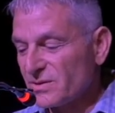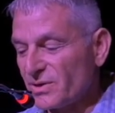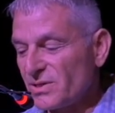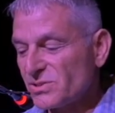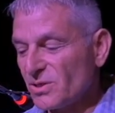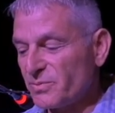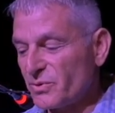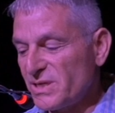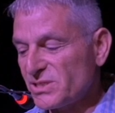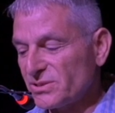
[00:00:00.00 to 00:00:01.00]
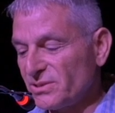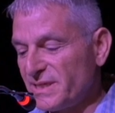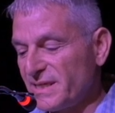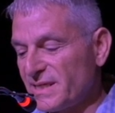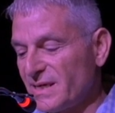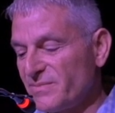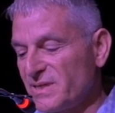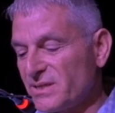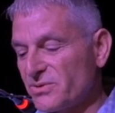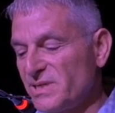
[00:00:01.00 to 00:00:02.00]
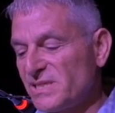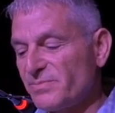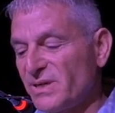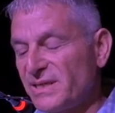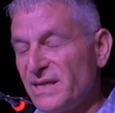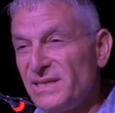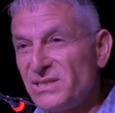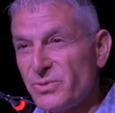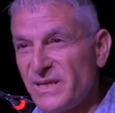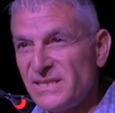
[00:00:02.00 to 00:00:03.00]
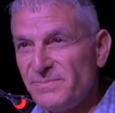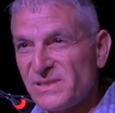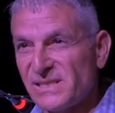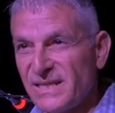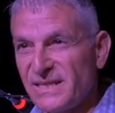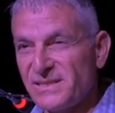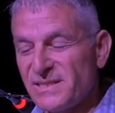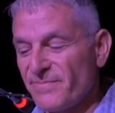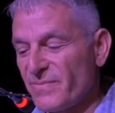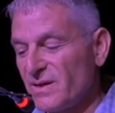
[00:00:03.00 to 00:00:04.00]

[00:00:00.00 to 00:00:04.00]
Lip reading: Gross operational income increased by nearly 20%